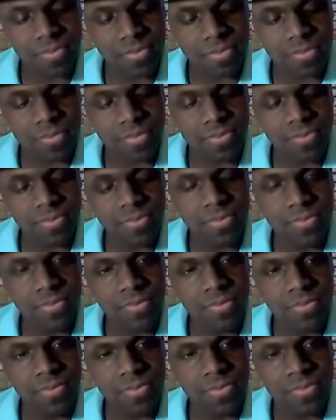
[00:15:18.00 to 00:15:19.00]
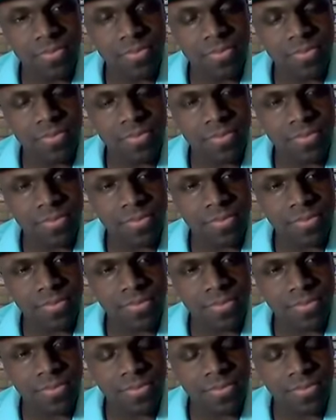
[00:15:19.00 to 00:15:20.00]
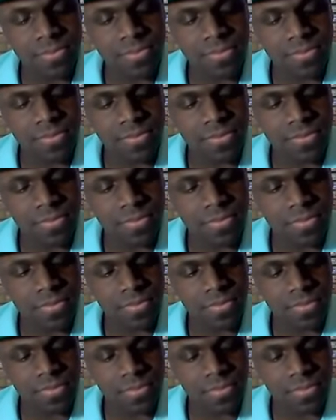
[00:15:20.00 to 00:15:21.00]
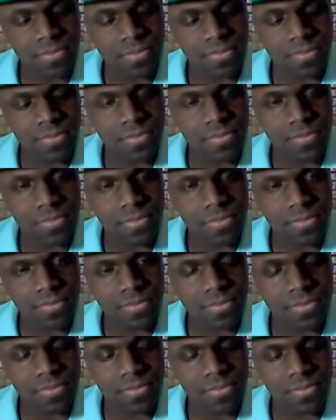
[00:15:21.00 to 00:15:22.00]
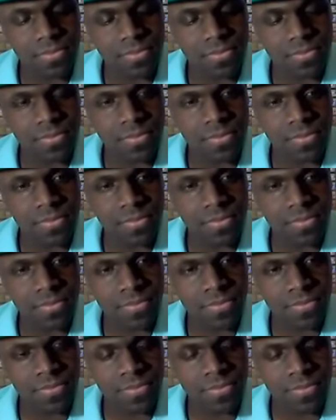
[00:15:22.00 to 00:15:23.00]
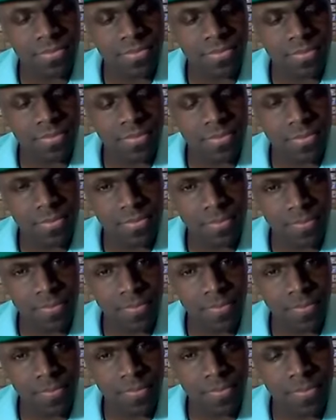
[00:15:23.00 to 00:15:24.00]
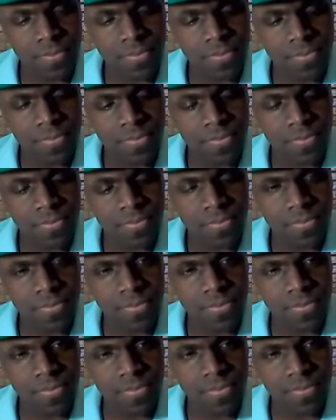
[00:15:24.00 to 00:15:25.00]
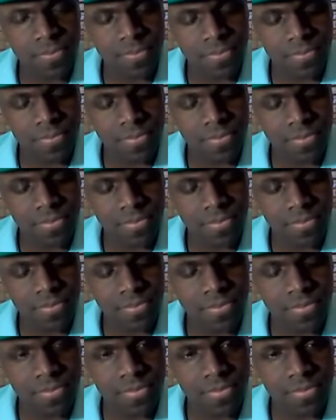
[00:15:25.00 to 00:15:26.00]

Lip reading: (silent)